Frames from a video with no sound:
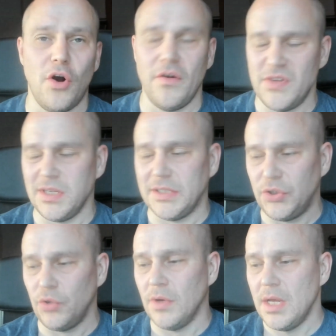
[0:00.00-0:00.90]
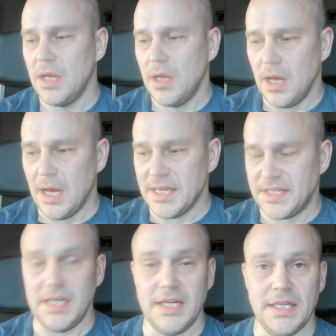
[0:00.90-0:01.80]
obviously, through uh,
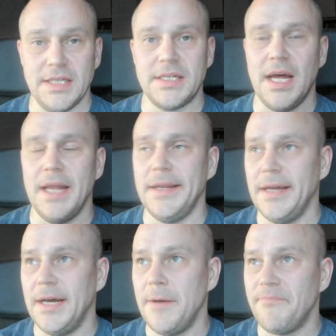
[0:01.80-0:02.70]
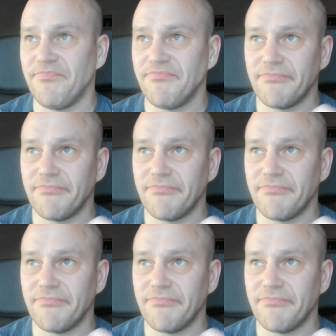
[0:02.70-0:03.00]
zines and um,